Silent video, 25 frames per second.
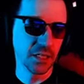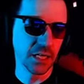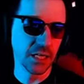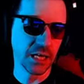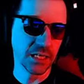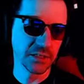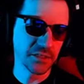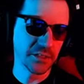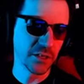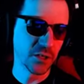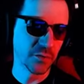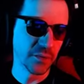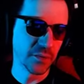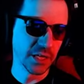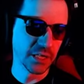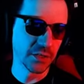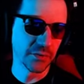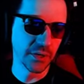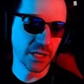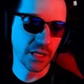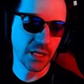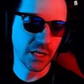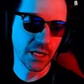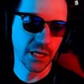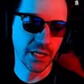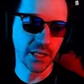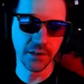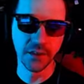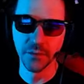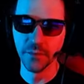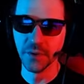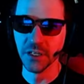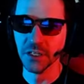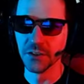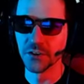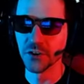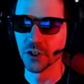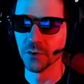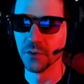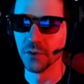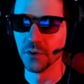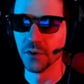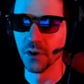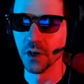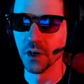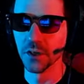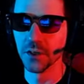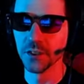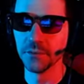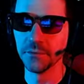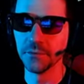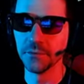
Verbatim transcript: I see you, by the way, and the miniature marauder.